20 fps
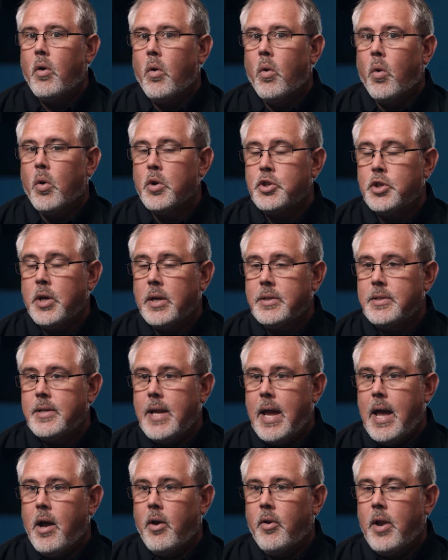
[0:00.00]
or shuts
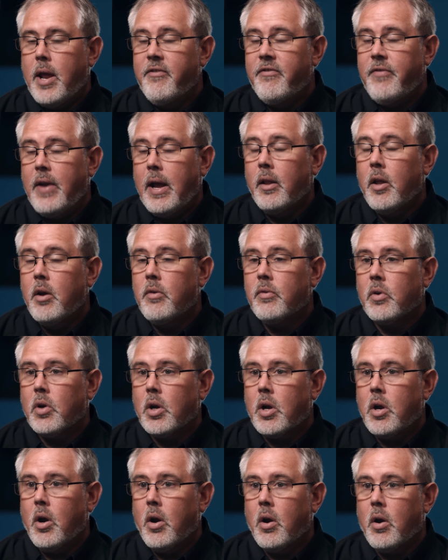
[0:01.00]
down and failover
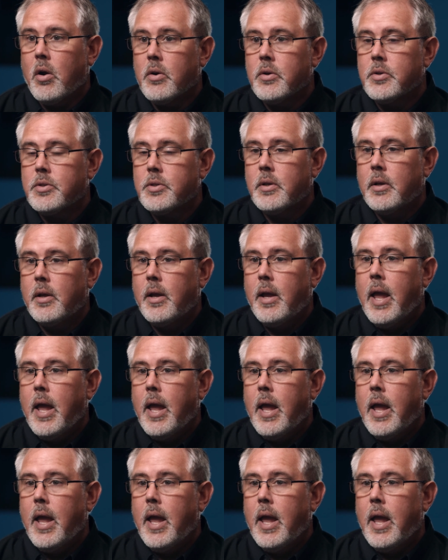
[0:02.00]
occurs,